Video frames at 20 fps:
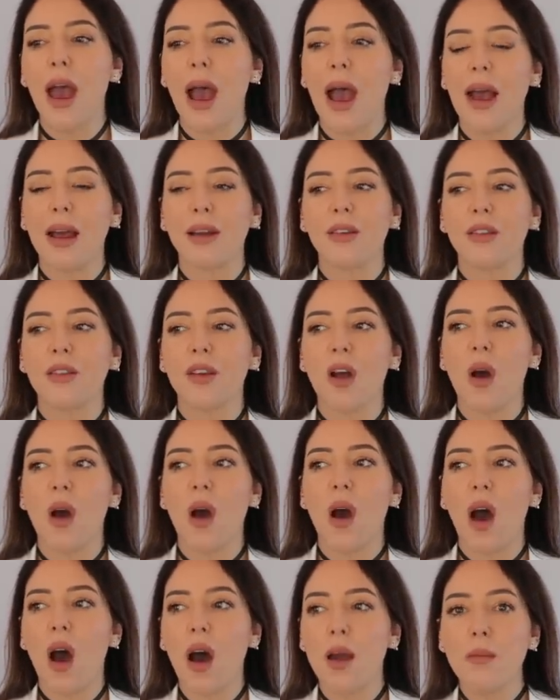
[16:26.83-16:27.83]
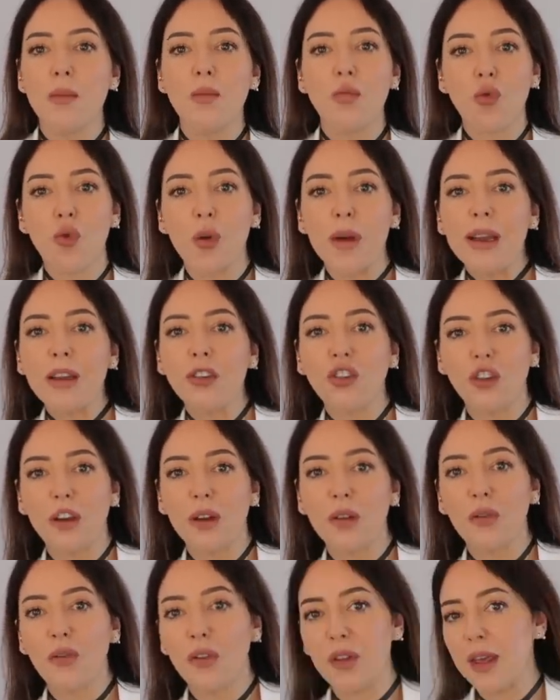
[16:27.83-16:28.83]
And I'm
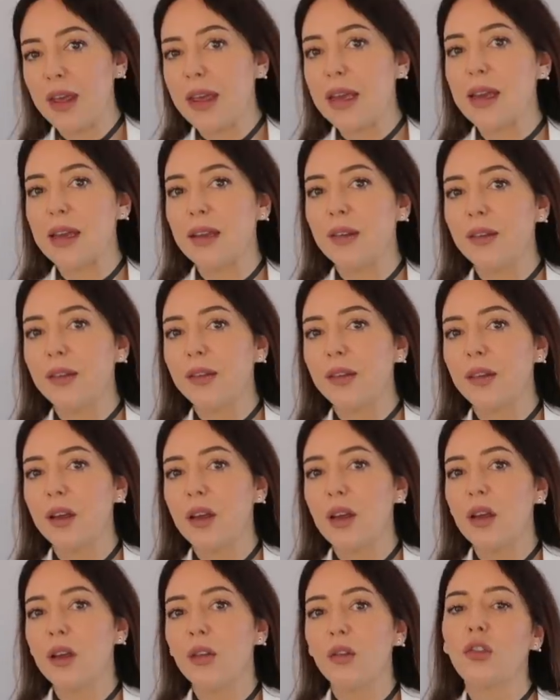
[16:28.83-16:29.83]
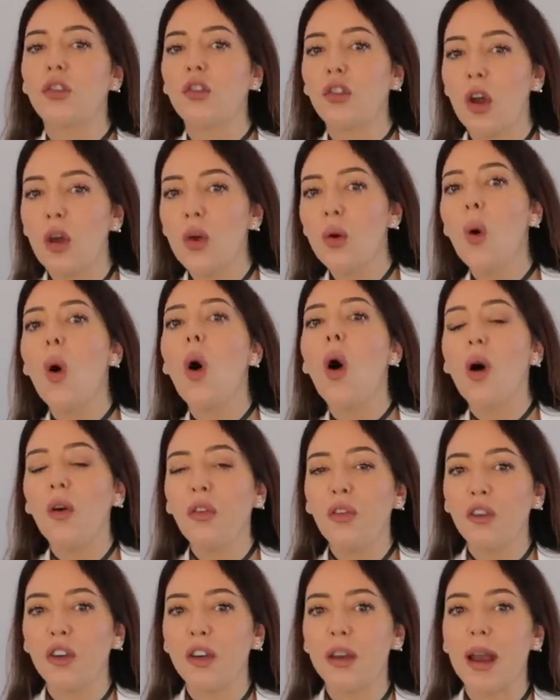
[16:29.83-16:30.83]
reaching for these so
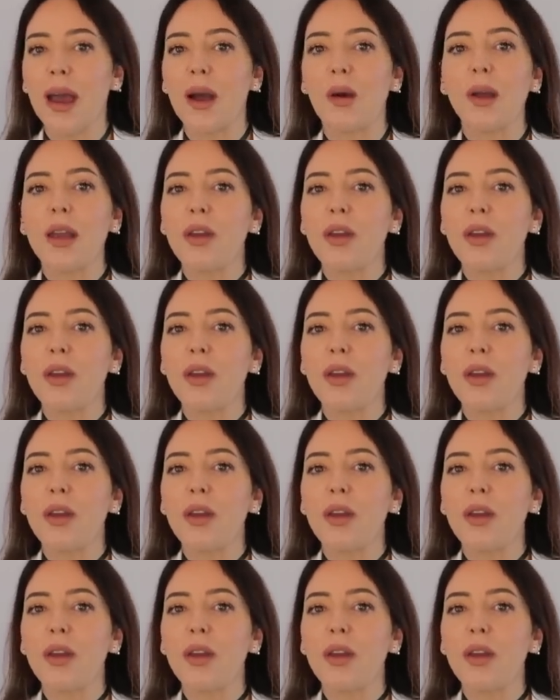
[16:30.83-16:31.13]
often now,